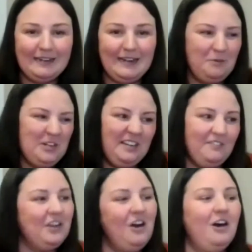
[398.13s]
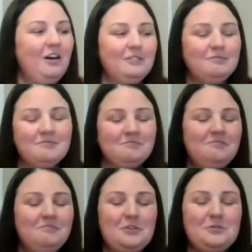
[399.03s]
And I wouldn't even call
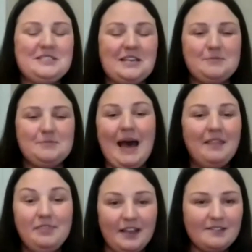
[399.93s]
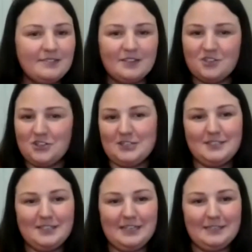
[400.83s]
those things bad things.
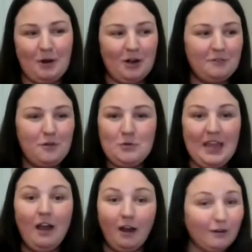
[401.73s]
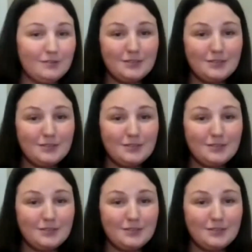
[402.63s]
It's part of who they are.